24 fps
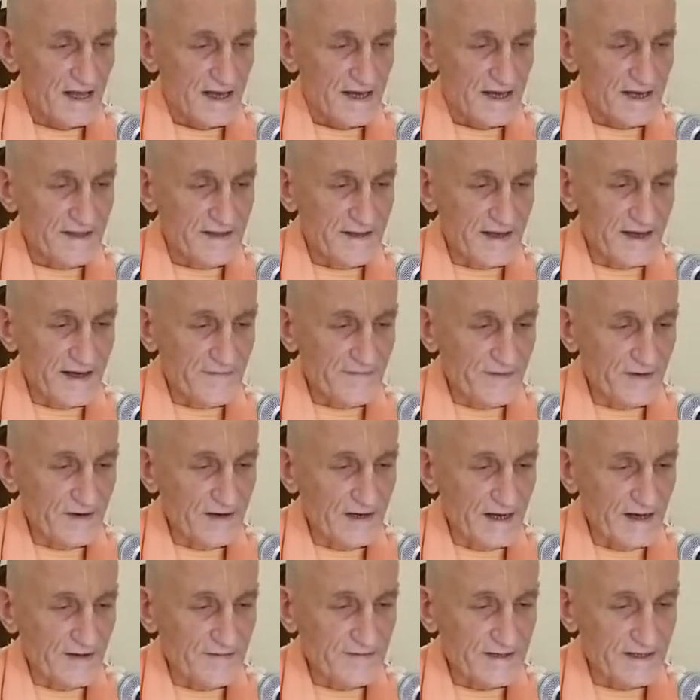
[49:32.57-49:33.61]
He therefore
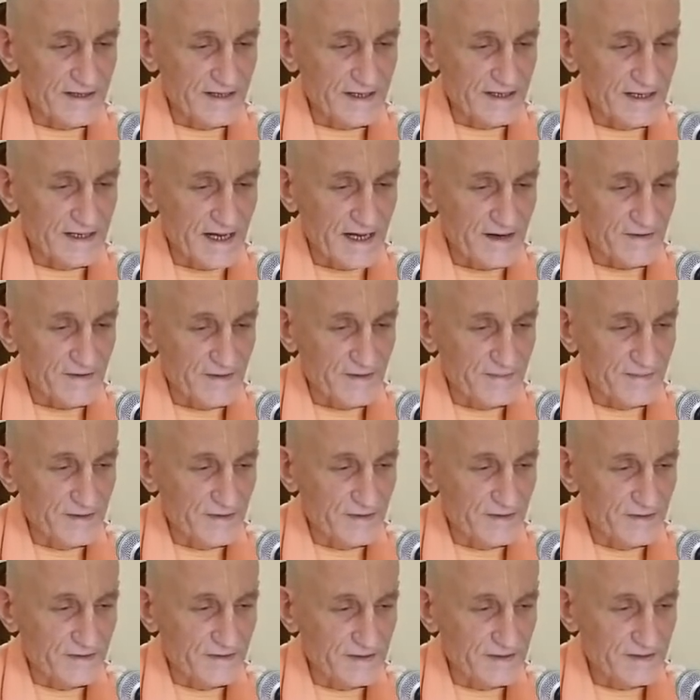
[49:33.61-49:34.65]
left in an angry
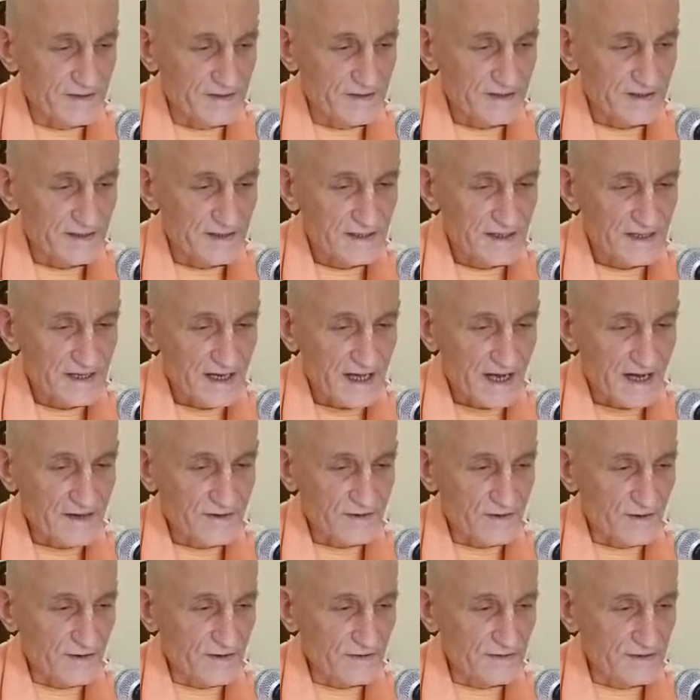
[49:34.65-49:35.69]
mood and
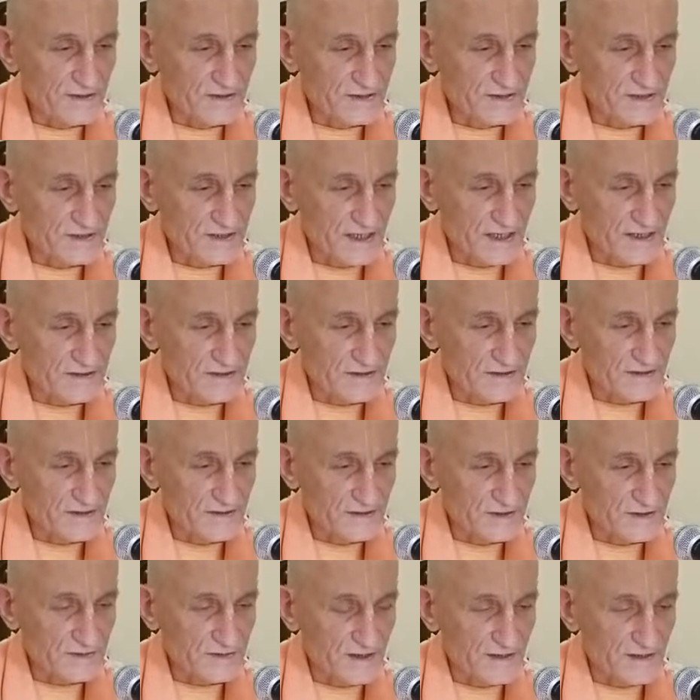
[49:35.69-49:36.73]
ordered Sanatana
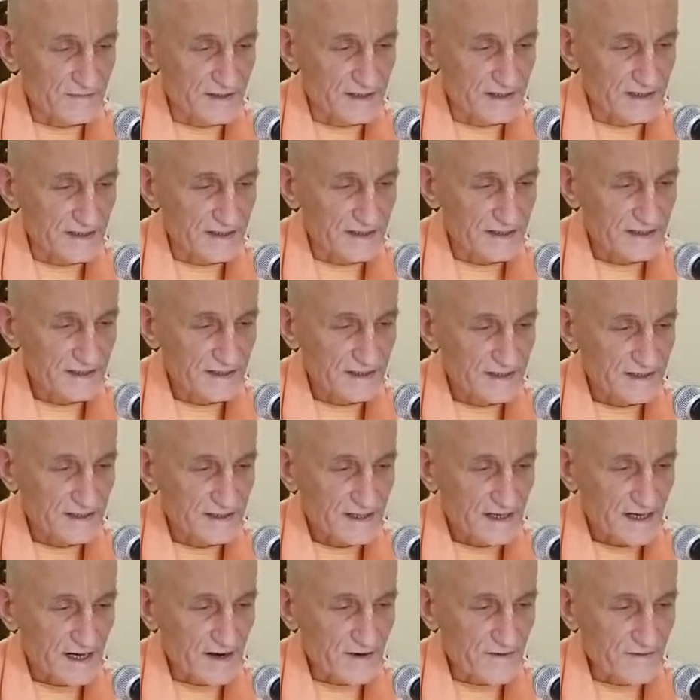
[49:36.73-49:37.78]
Goswami
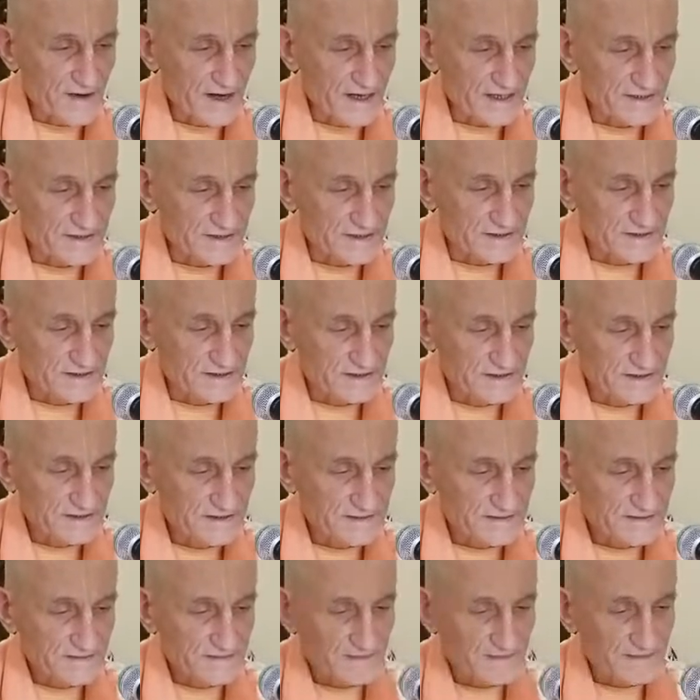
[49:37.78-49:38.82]
arrest.
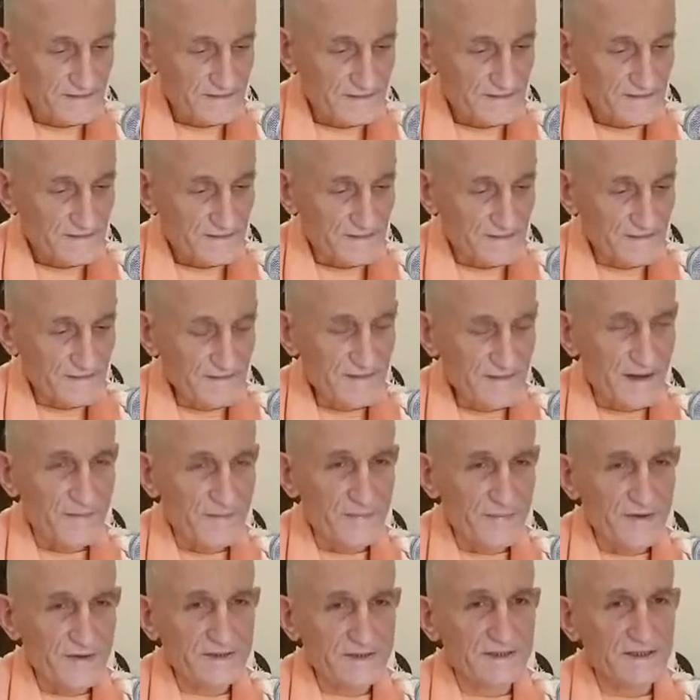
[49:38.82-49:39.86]
The
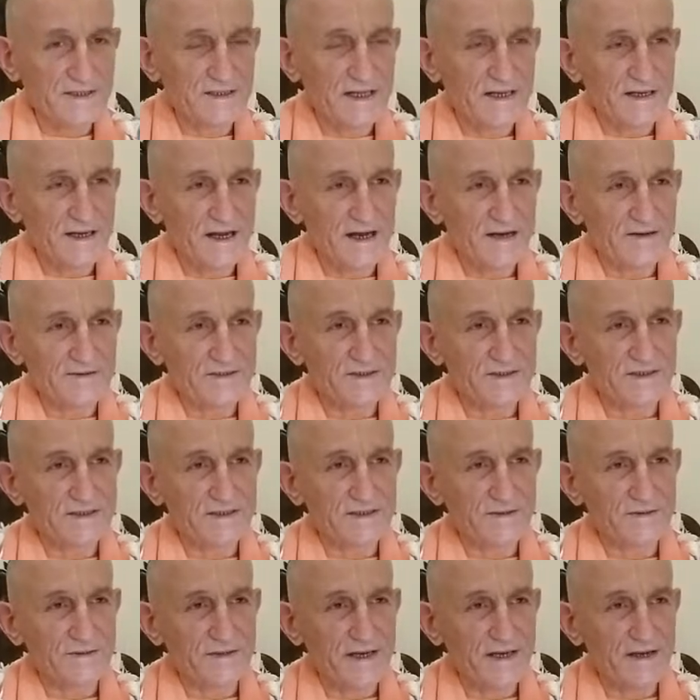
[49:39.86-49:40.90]
prison house is
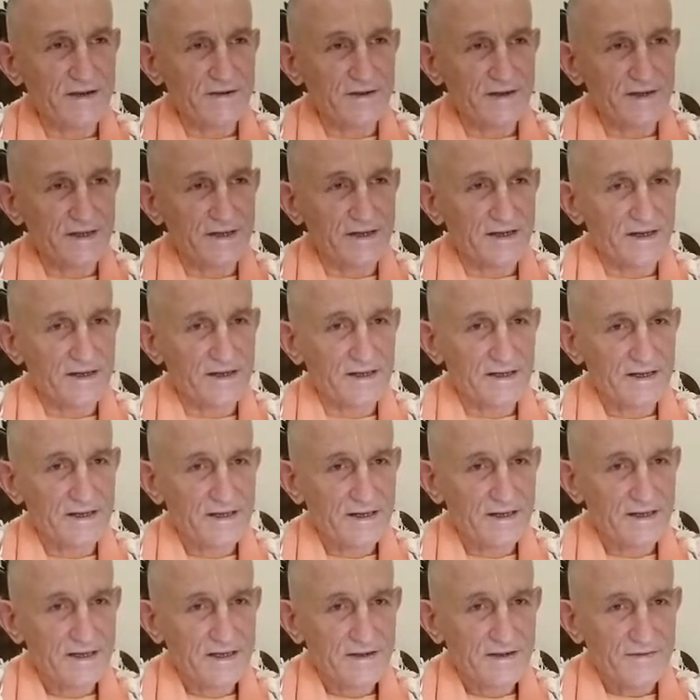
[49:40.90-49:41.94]
still there in the
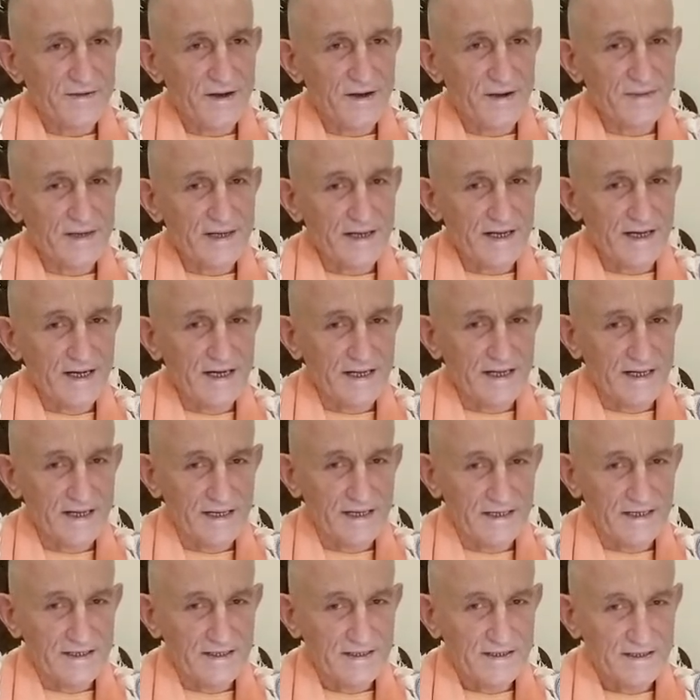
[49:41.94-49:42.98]
Ramakeli,
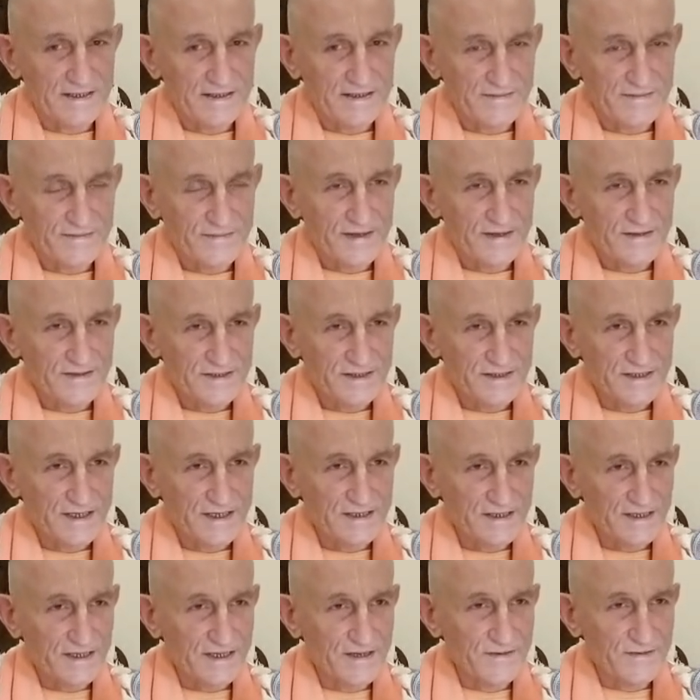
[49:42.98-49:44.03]
where
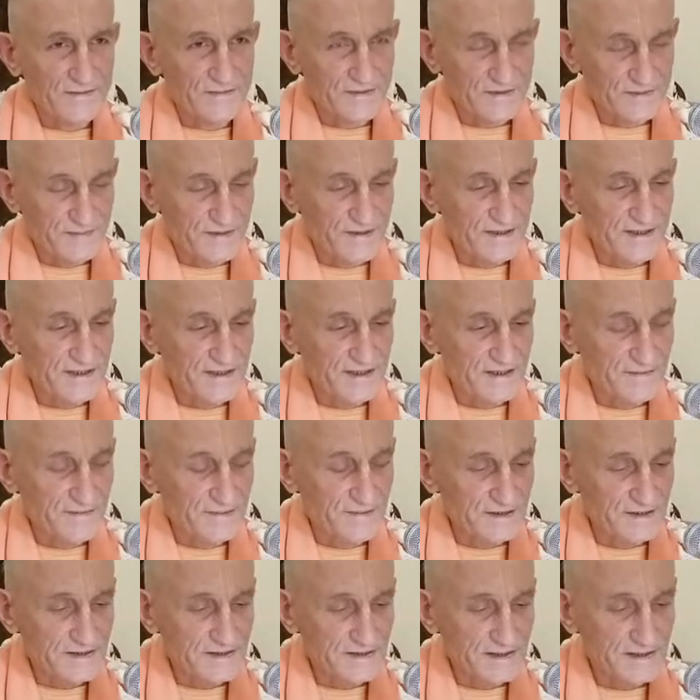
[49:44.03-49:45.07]
Sanatana was put into
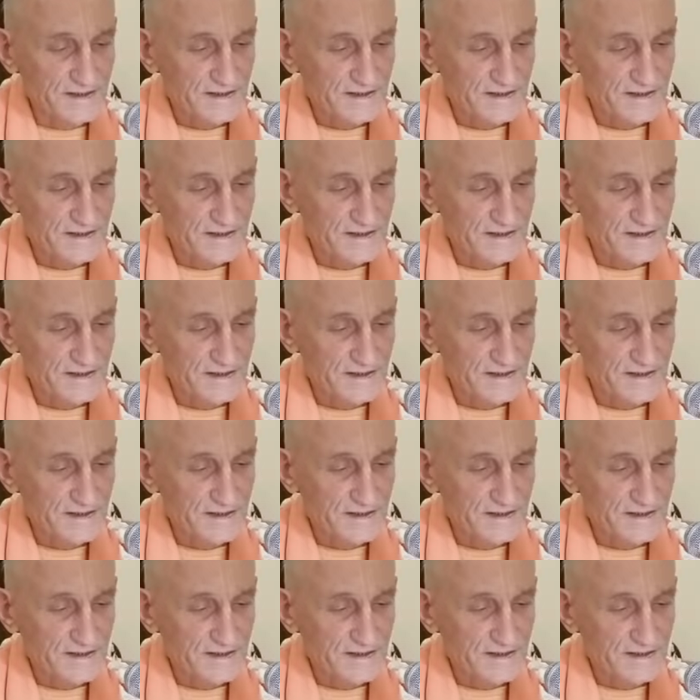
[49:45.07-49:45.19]
prison.